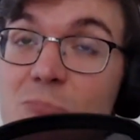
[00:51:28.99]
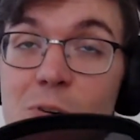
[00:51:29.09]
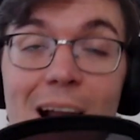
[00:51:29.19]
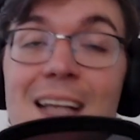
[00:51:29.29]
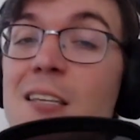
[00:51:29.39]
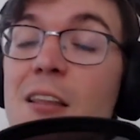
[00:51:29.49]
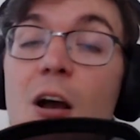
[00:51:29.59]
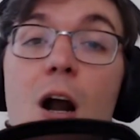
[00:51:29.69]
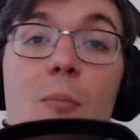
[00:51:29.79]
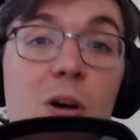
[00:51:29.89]
cracks in the
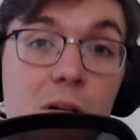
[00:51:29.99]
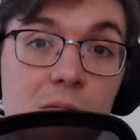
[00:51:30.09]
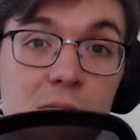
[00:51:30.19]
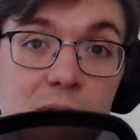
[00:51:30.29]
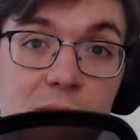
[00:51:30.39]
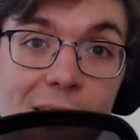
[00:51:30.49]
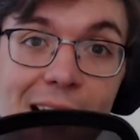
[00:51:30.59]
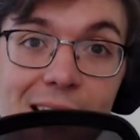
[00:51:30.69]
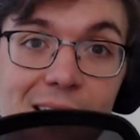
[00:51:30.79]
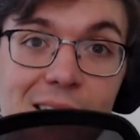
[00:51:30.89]
armor,
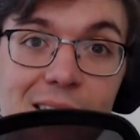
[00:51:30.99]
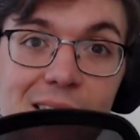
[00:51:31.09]
right?